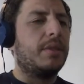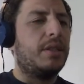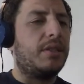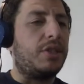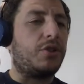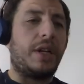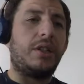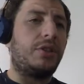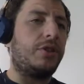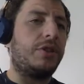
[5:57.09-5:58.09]
these
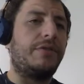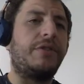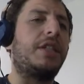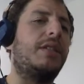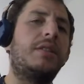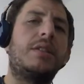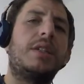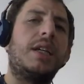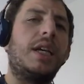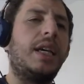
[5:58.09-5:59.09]
trailers look fun,
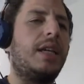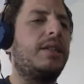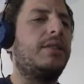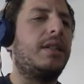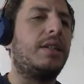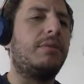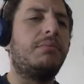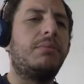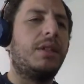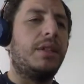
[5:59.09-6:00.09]
and
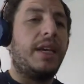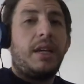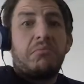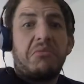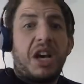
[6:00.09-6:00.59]
I'm